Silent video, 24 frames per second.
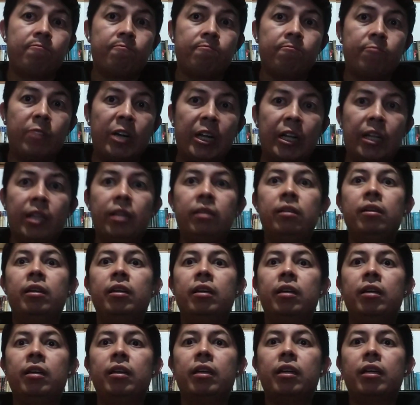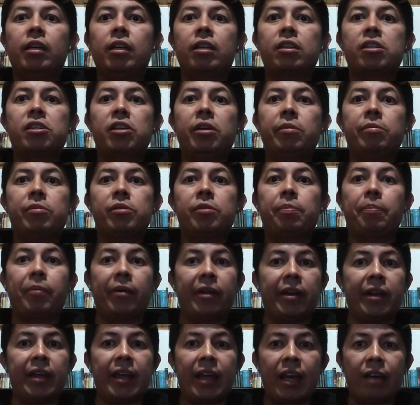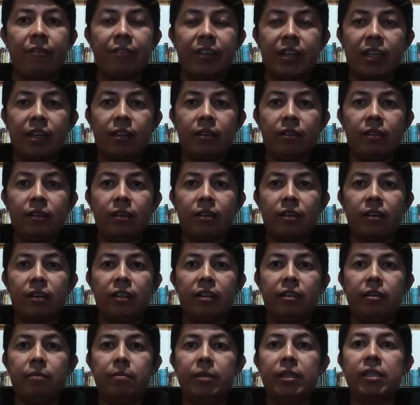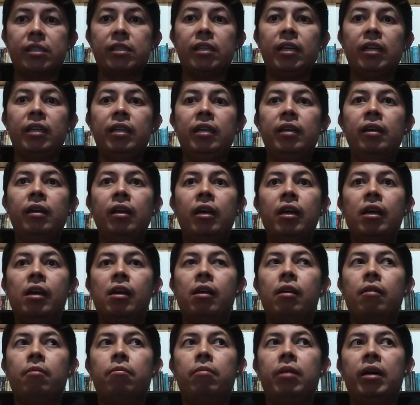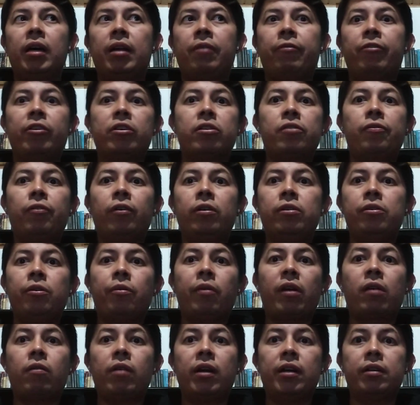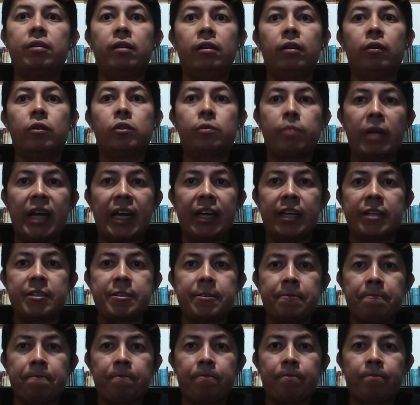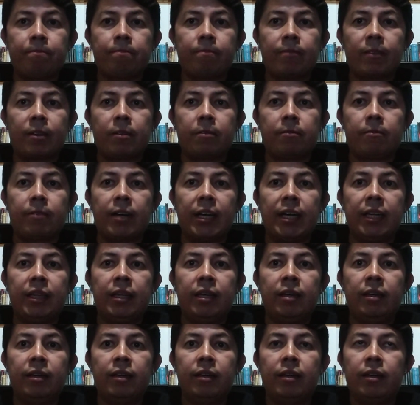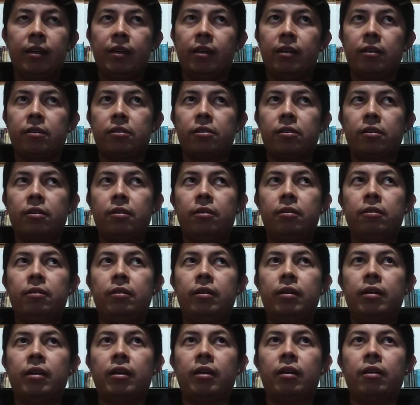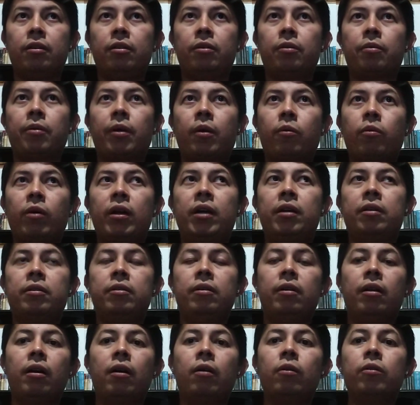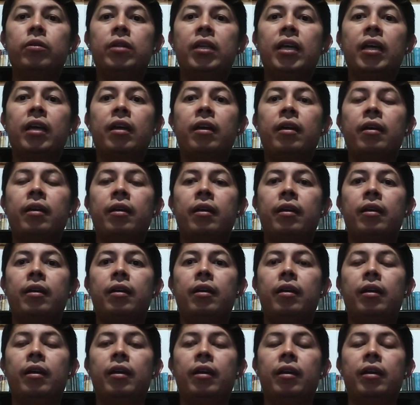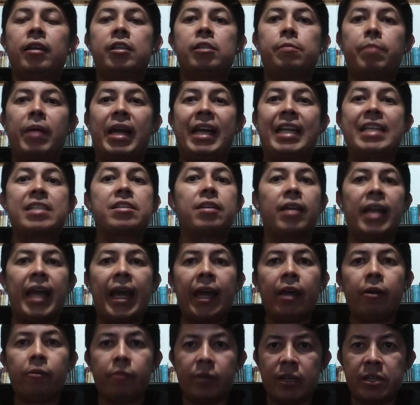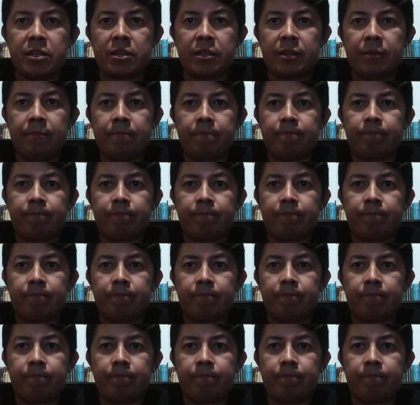Well, it seems pretty evident and a little bit silly, but first of all, you require to know Spanish, right? So you require to know the Spanish language,